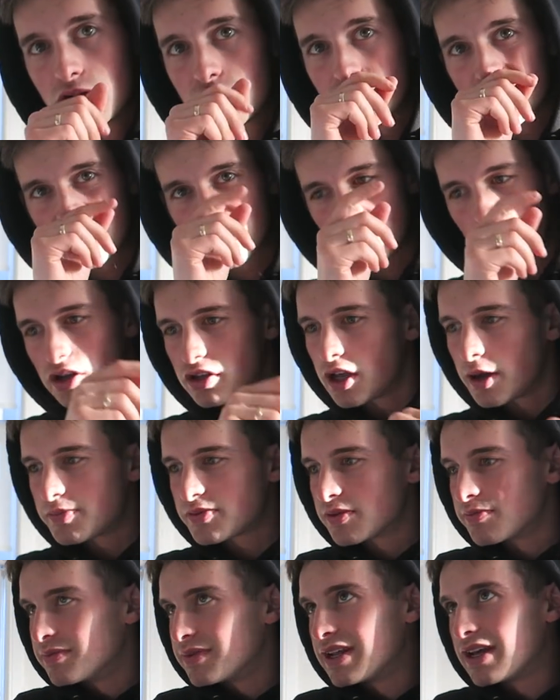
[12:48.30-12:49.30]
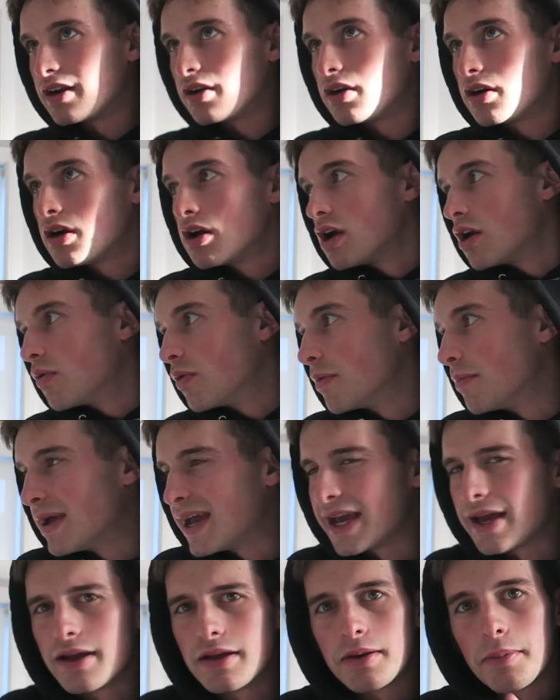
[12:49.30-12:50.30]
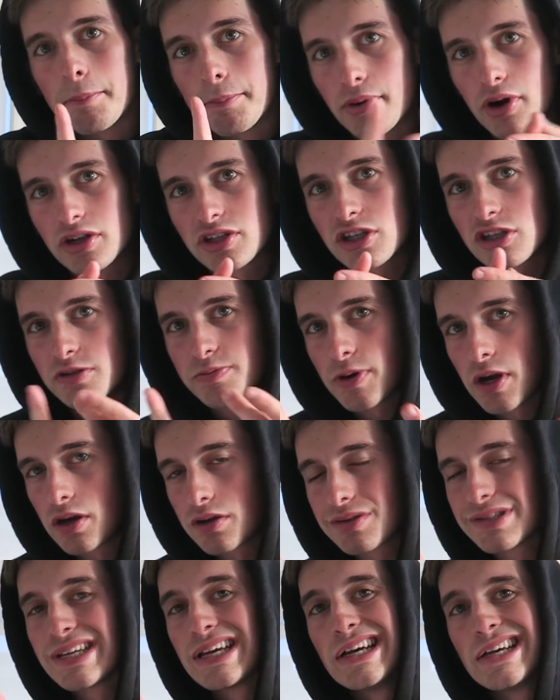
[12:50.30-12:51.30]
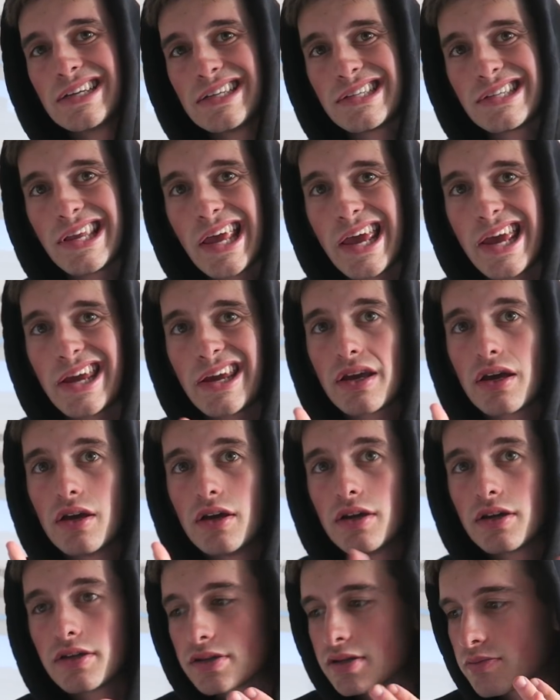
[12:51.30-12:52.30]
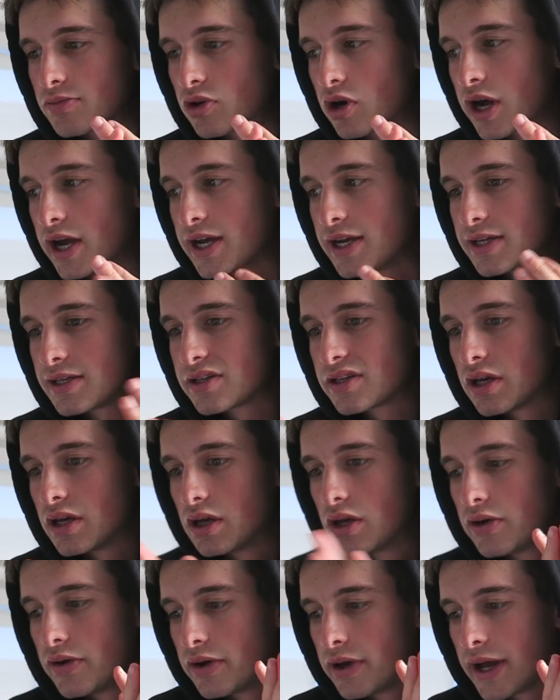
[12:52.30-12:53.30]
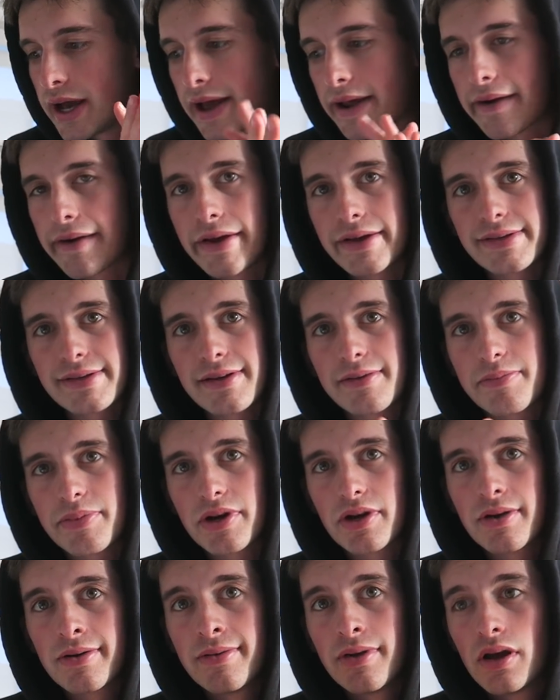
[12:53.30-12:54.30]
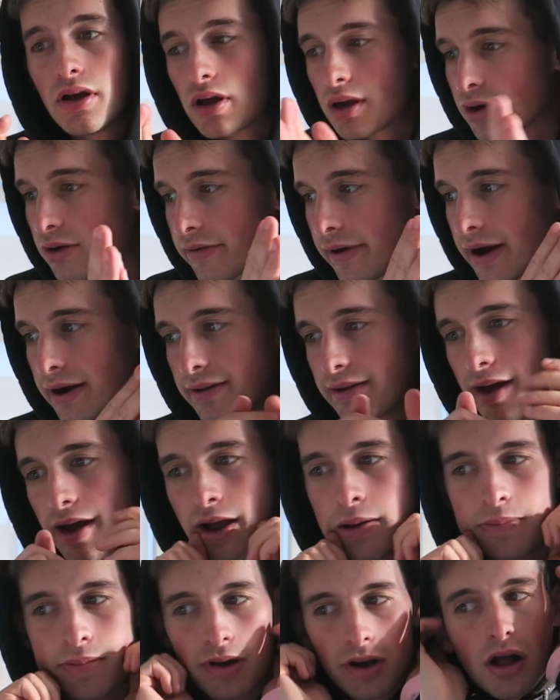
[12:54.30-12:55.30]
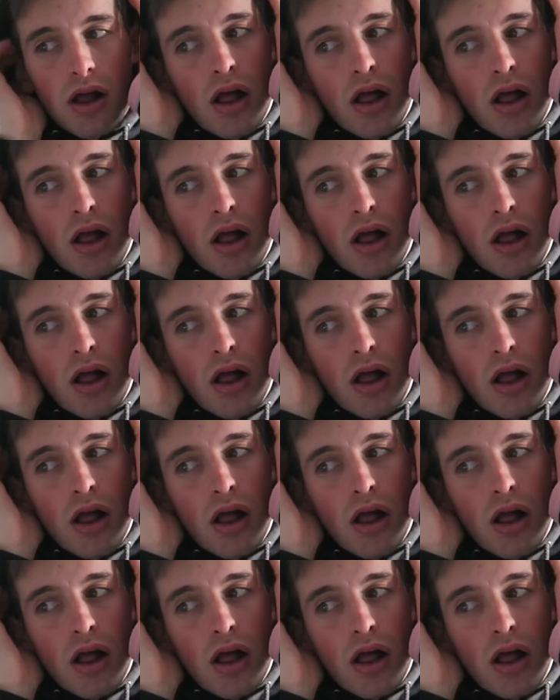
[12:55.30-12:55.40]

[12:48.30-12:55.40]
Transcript: Just cooked up some dinner. We made Brussels sprouts, steak, some rice, had a nice little beer, great time.